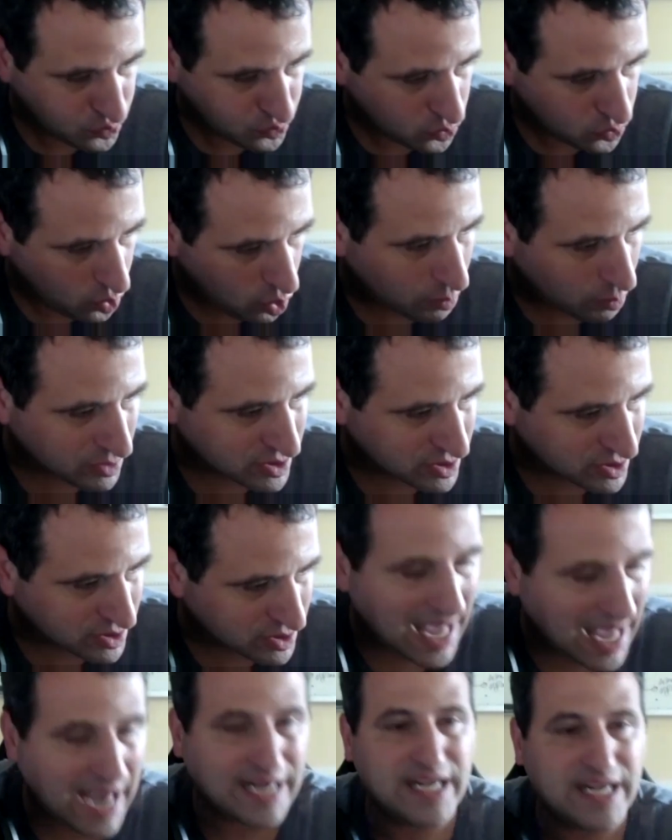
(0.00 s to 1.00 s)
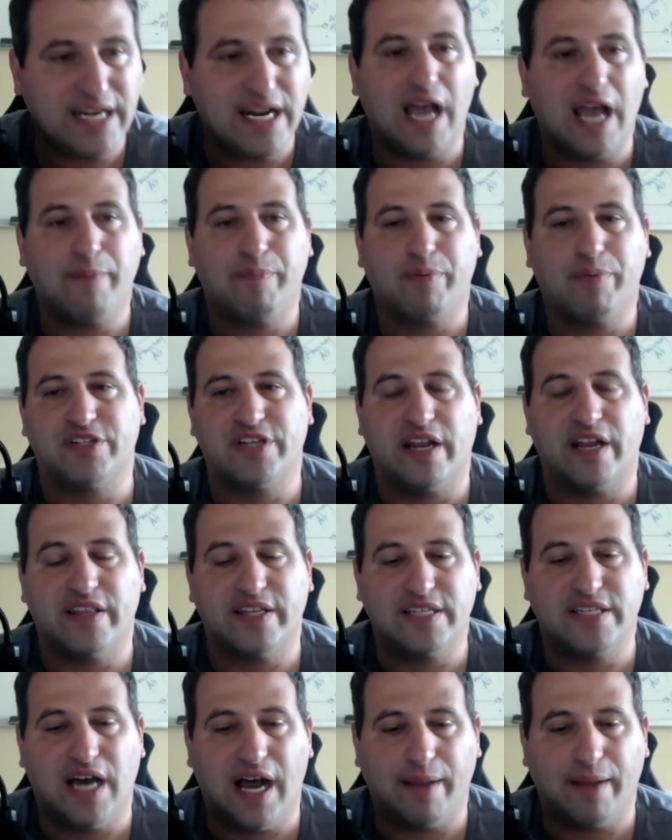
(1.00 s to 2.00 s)
almost 99% of the
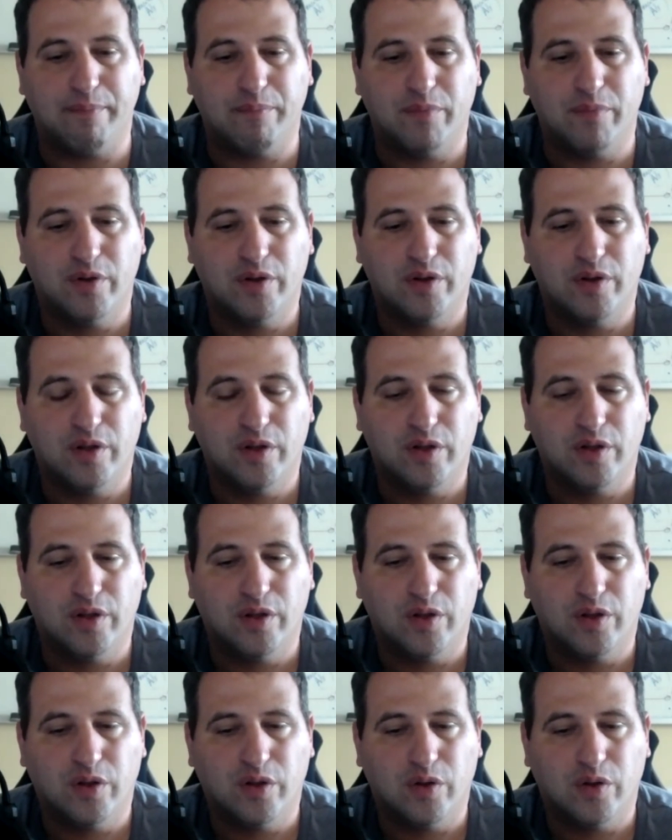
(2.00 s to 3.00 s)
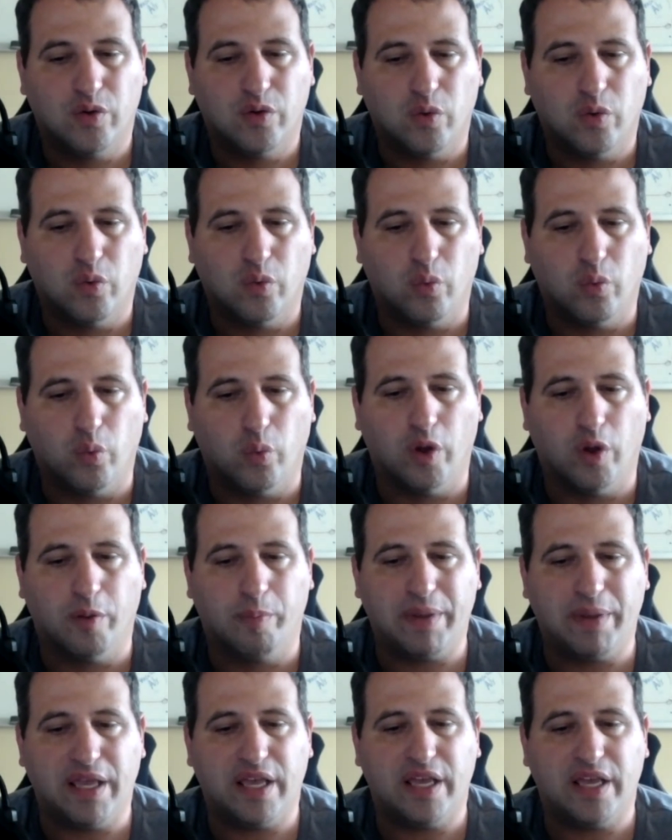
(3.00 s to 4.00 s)
time, will
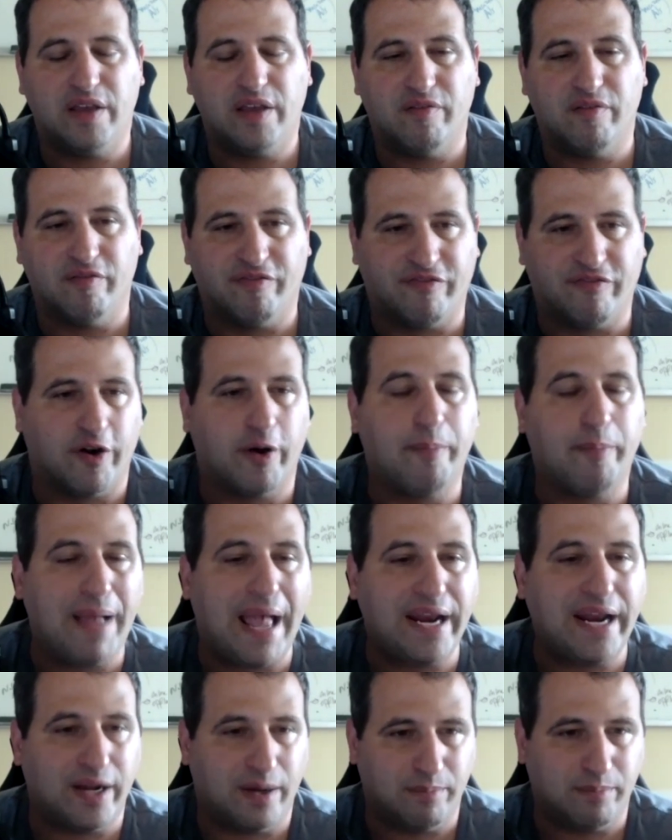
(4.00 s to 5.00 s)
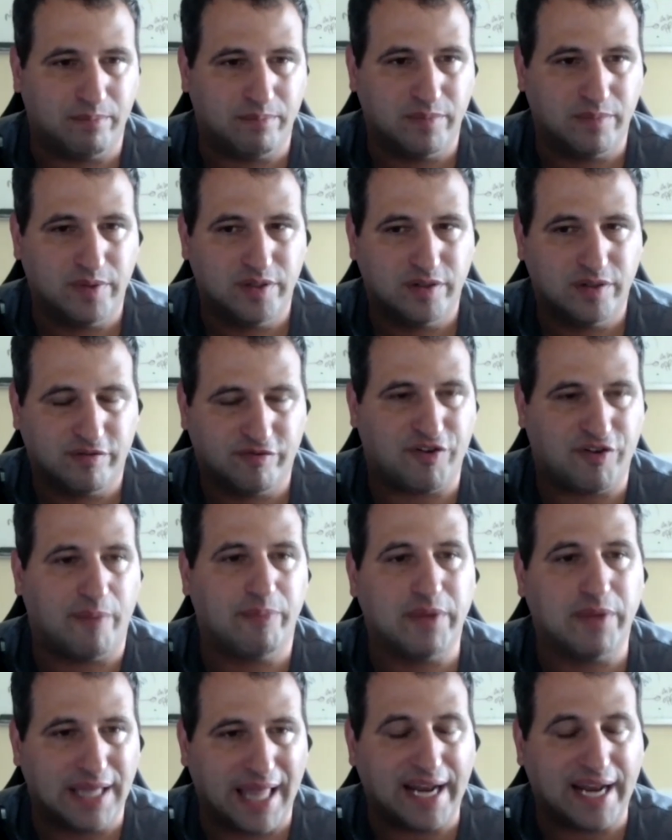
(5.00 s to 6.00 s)
be verbatim from the
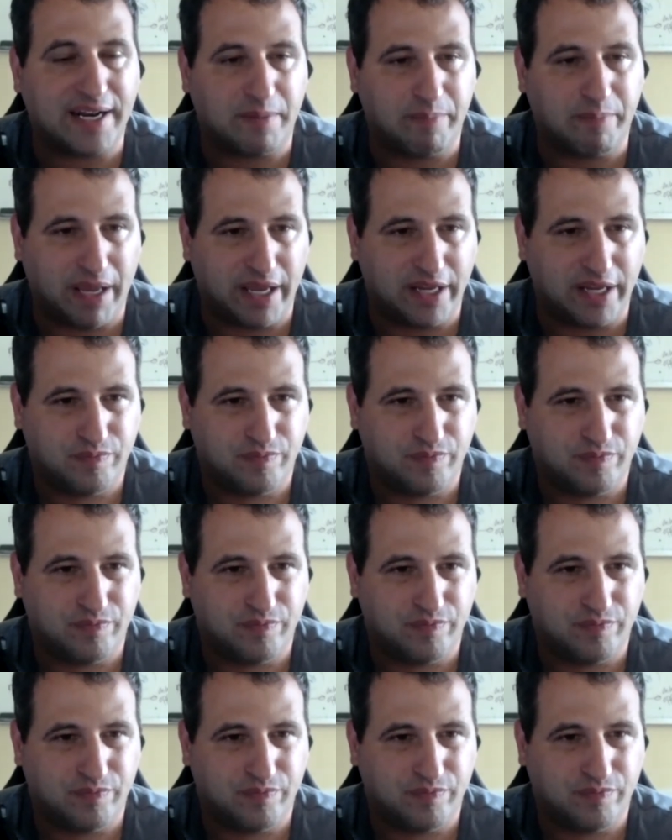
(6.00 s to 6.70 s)
landing page.